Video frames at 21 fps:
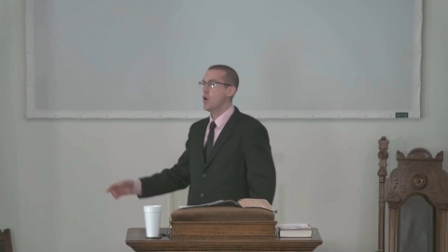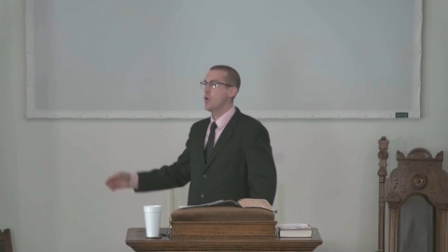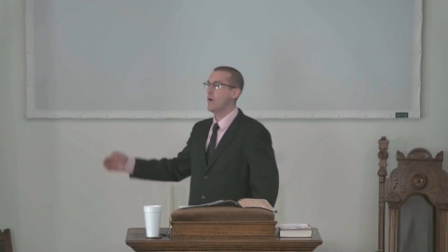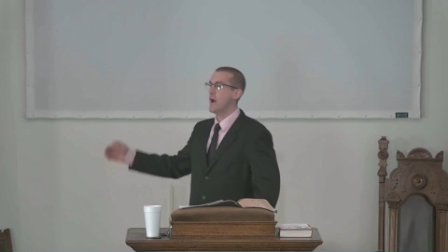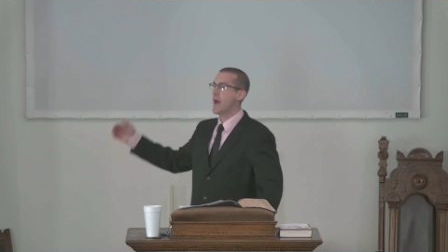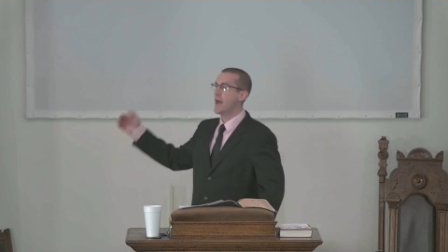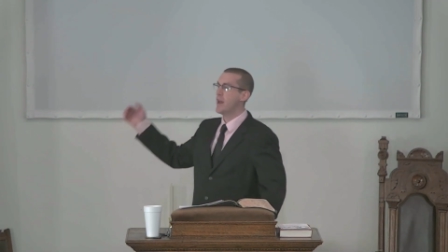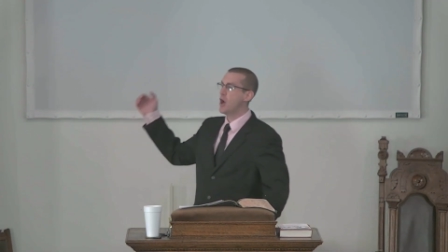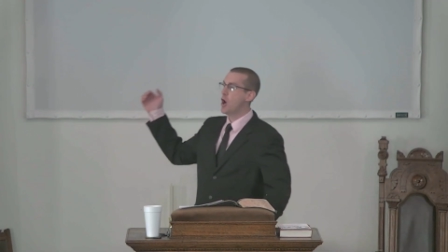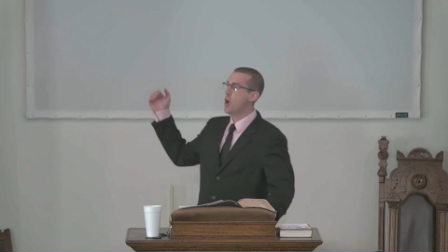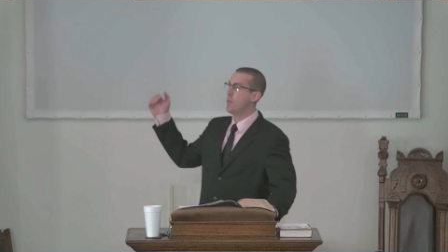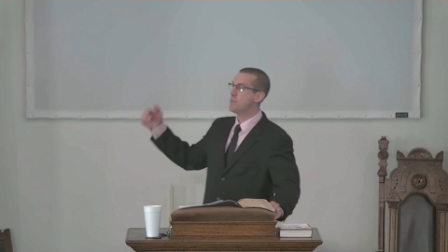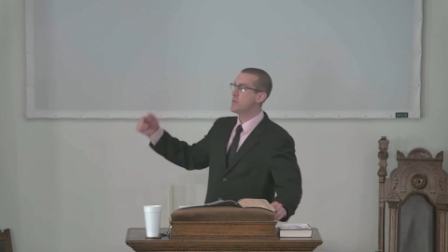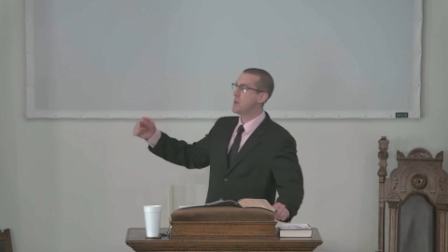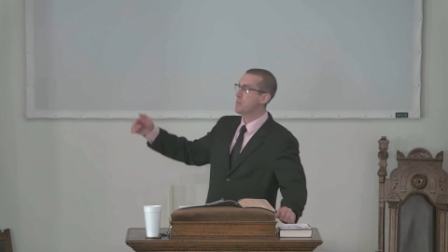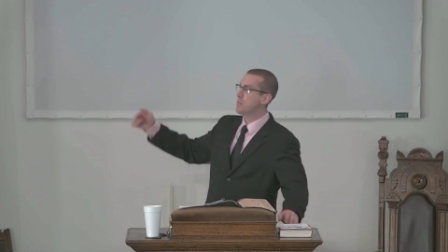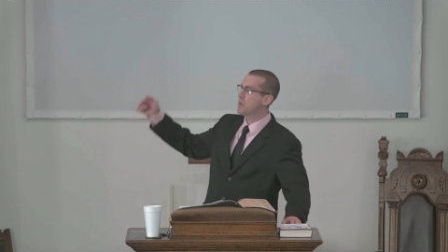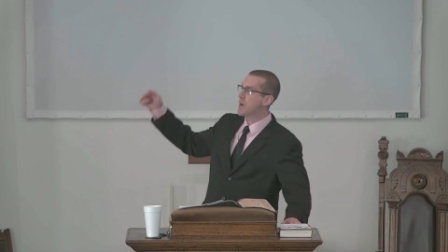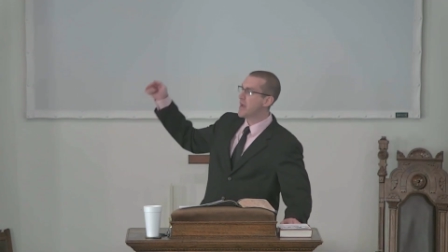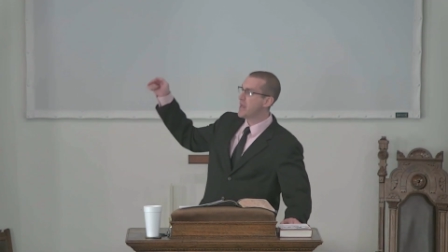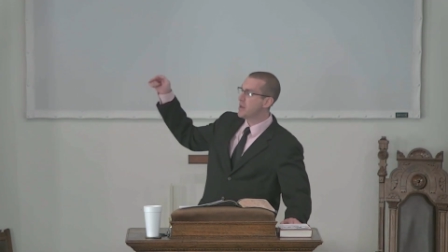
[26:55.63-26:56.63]
who I had
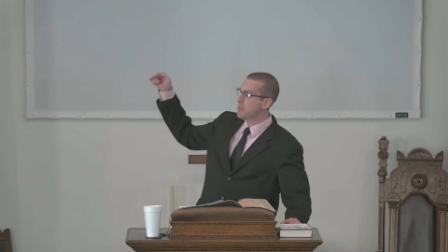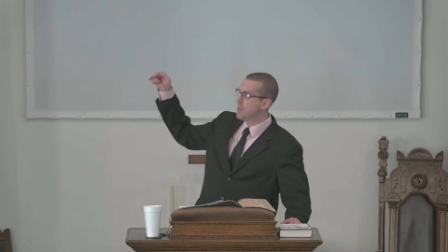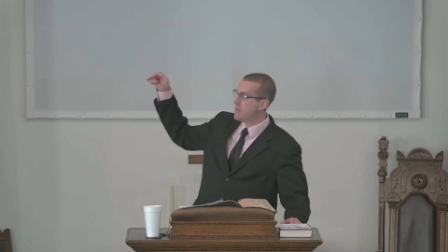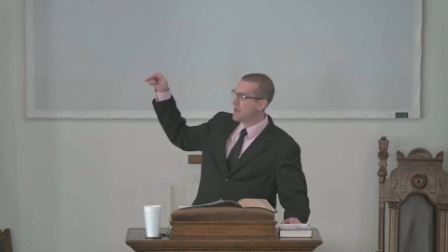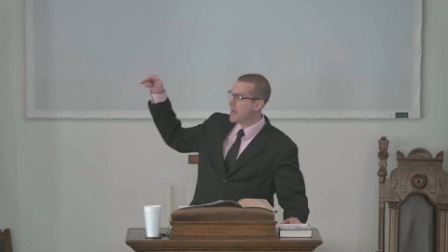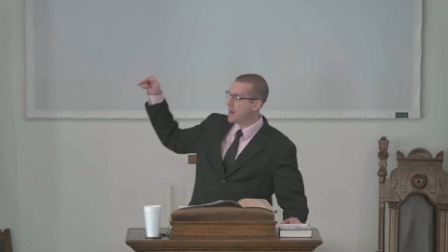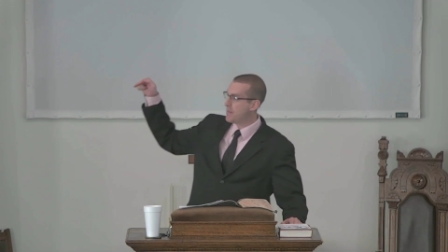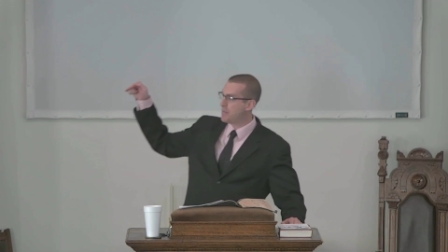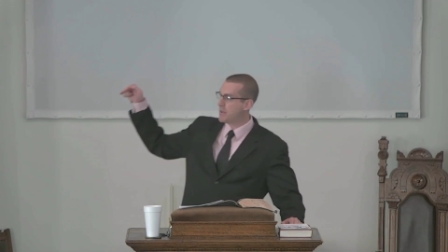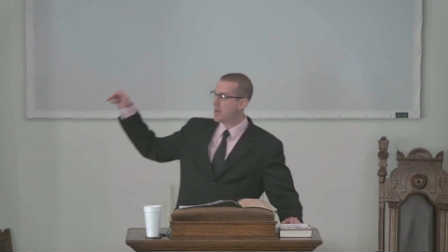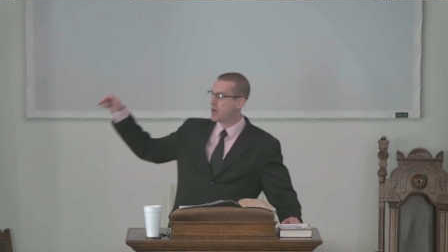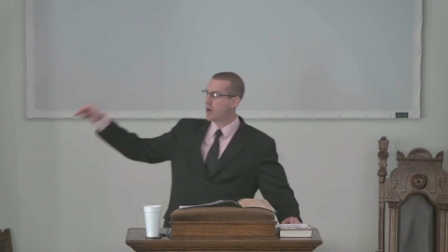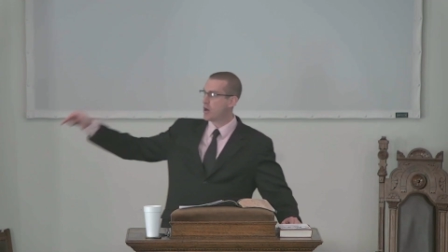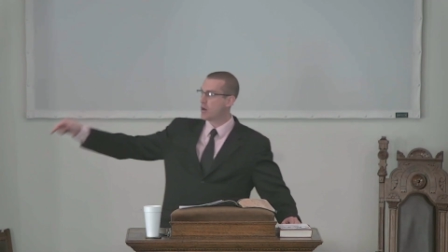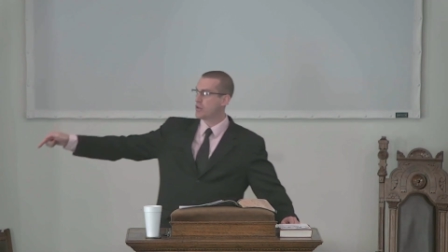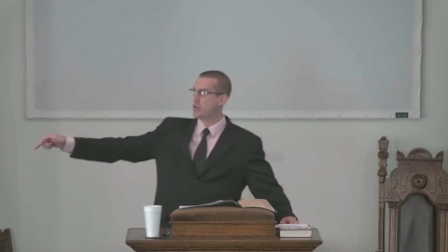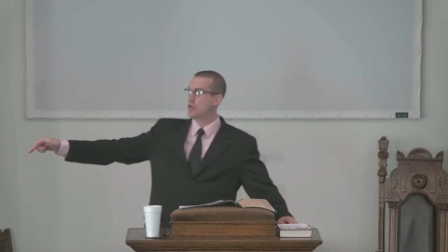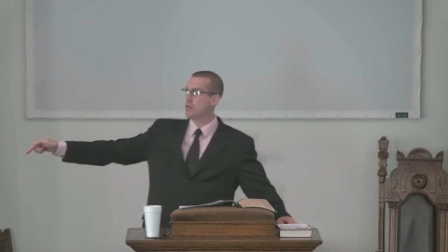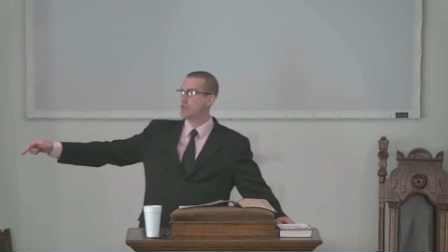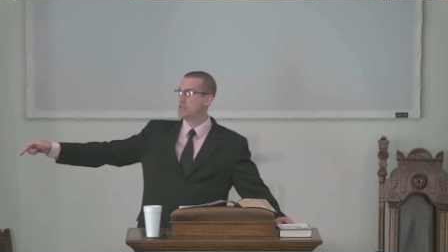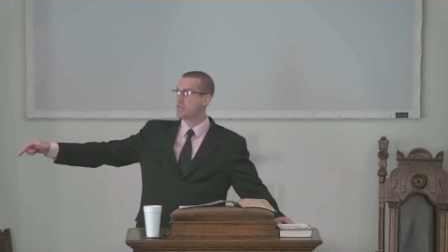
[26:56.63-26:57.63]
hoped and prayed would be up
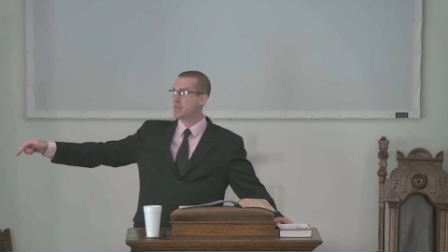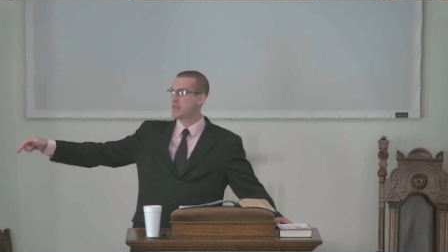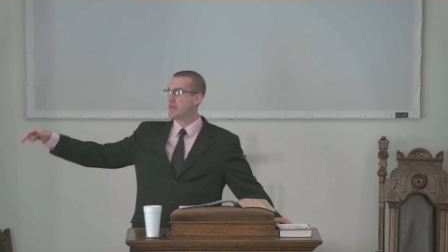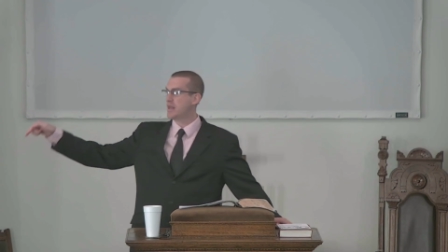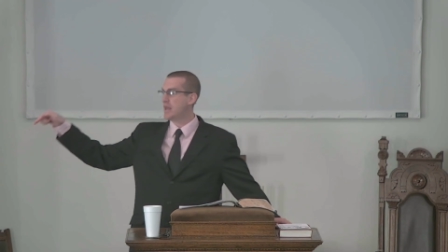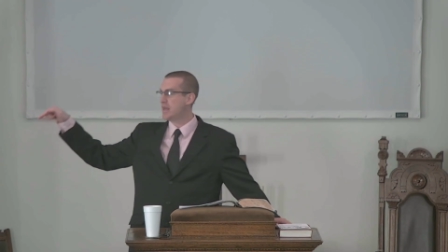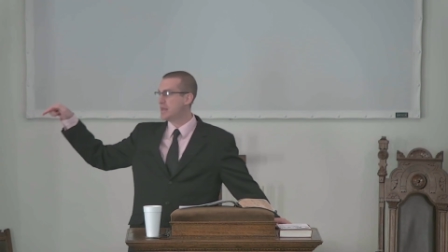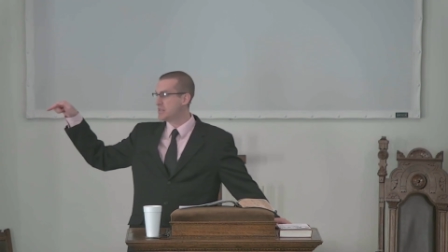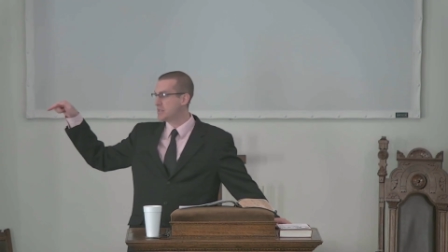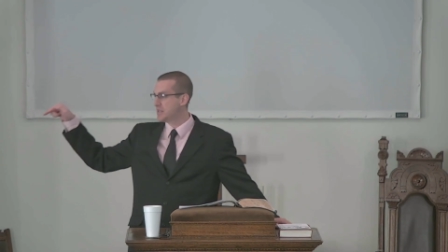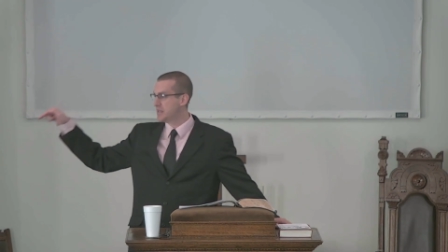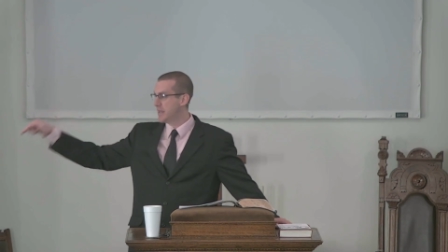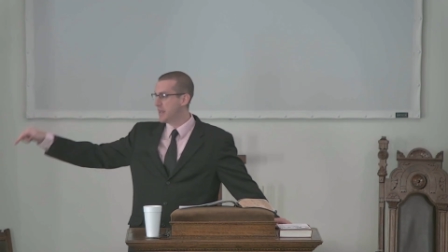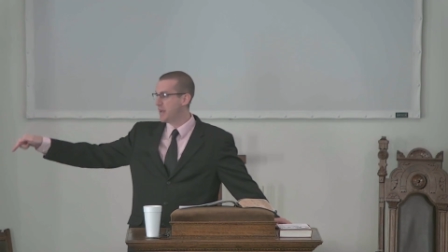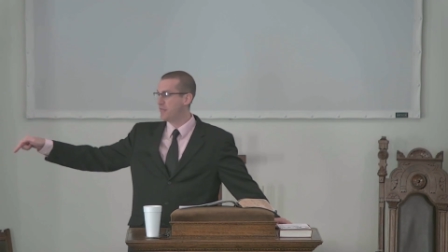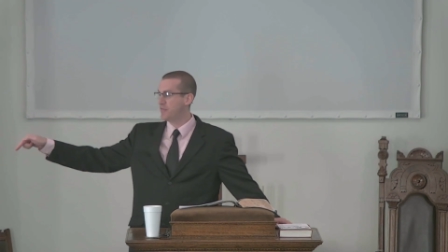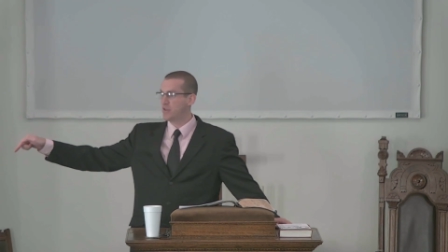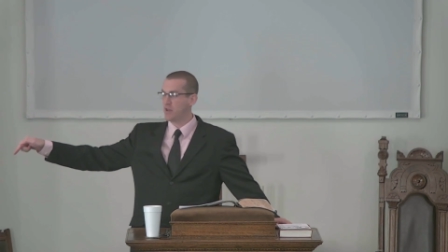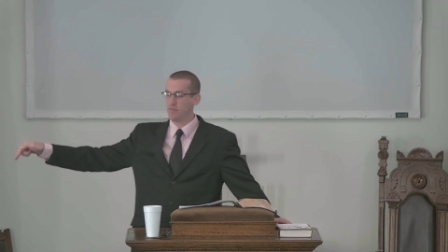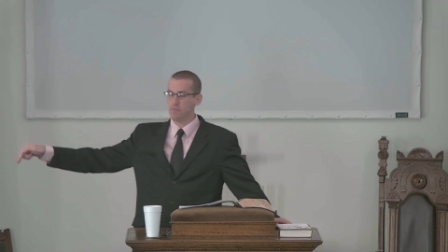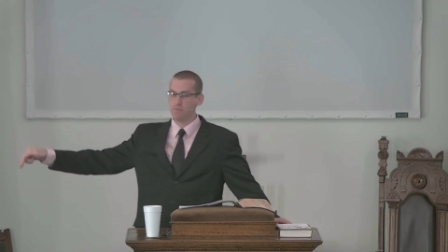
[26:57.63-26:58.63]
here using his
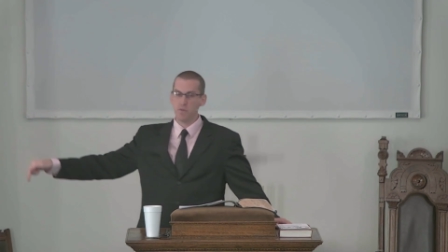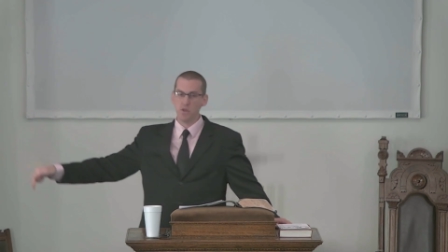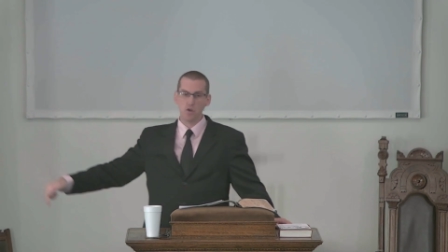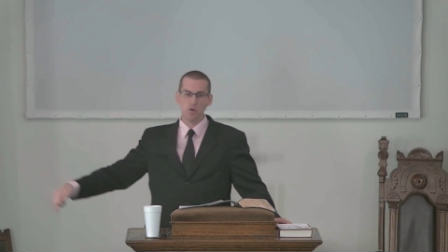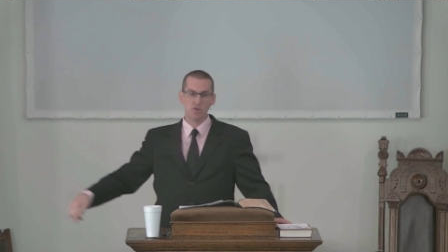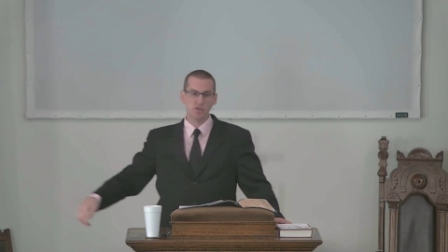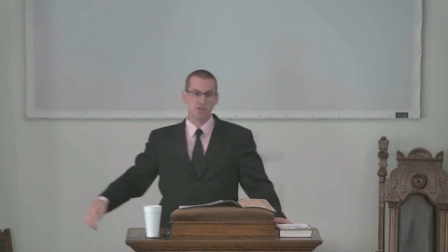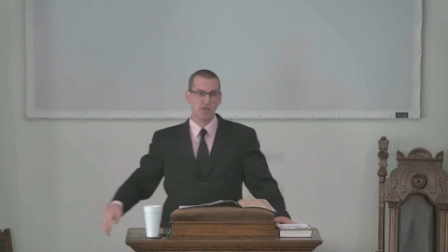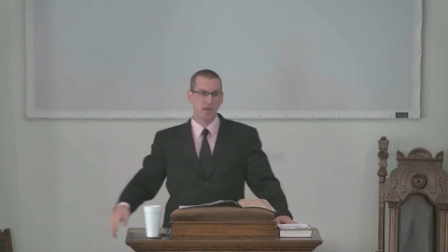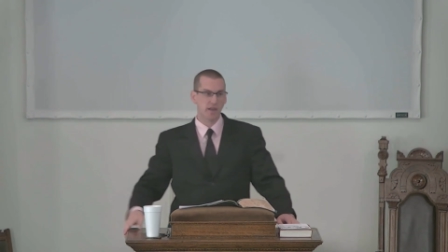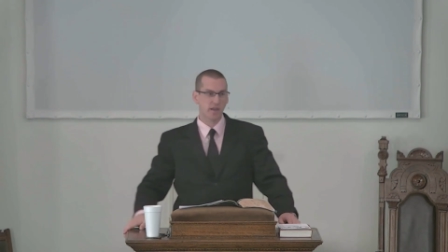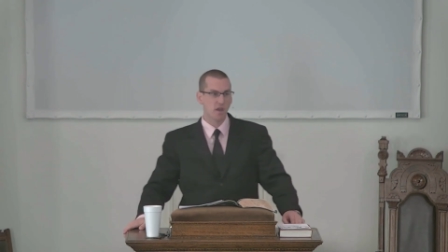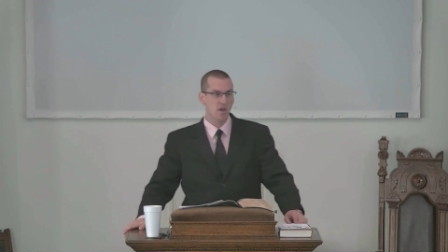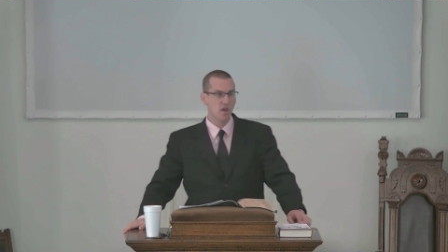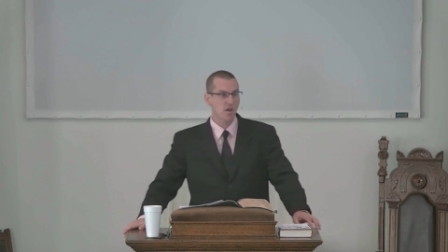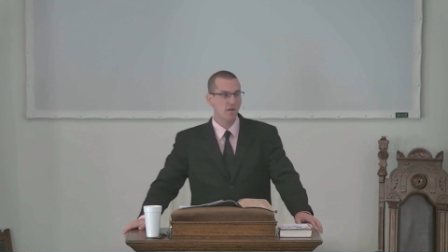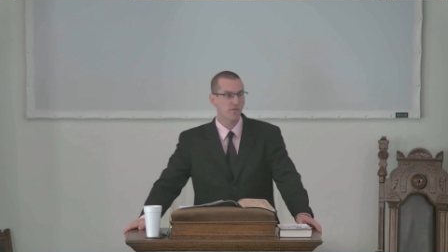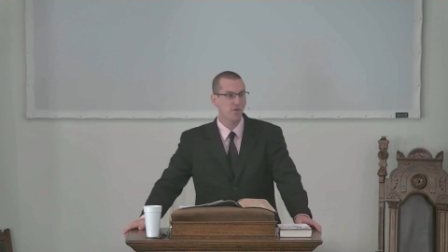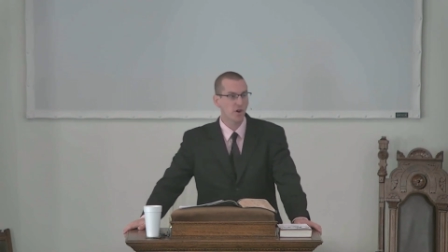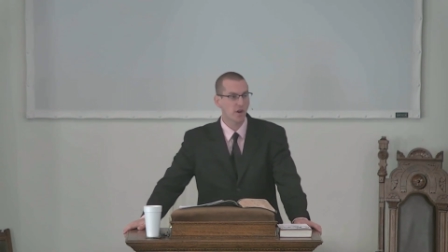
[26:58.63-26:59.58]
gift of music